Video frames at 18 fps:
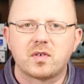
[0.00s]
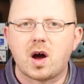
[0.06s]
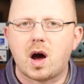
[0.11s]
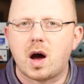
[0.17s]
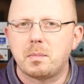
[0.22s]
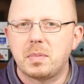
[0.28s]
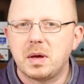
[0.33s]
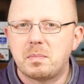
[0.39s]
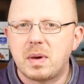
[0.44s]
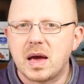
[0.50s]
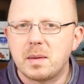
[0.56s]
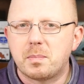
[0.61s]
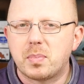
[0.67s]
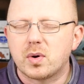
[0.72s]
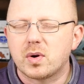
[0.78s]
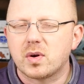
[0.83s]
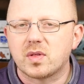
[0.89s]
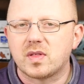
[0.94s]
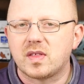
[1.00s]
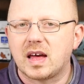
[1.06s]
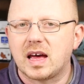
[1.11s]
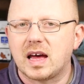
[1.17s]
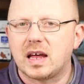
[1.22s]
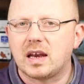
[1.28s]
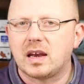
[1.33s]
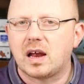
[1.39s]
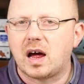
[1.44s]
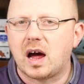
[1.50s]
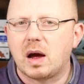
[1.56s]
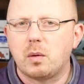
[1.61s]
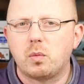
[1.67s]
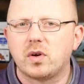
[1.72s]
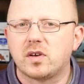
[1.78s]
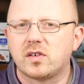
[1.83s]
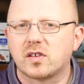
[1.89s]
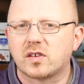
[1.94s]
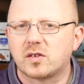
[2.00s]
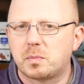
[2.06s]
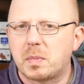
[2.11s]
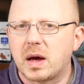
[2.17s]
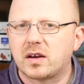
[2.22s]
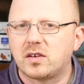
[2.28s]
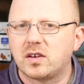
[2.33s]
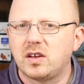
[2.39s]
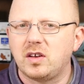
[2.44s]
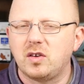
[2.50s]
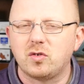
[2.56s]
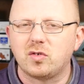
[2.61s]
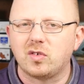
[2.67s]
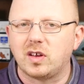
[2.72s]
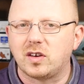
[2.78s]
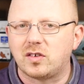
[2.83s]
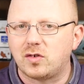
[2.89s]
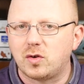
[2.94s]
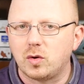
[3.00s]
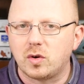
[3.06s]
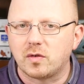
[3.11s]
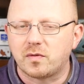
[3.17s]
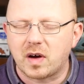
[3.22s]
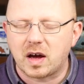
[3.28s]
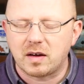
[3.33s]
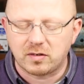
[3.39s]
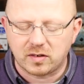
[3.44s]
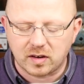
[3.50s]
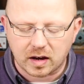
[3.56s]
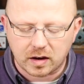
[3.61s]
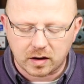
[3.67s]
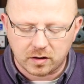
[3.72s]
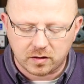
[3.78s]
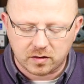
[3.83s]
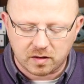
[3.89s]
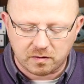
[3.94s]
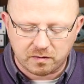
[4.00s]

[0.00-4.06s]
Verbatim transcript: copy paper than I was expecting. Usually it's 2 to 5 seconds. The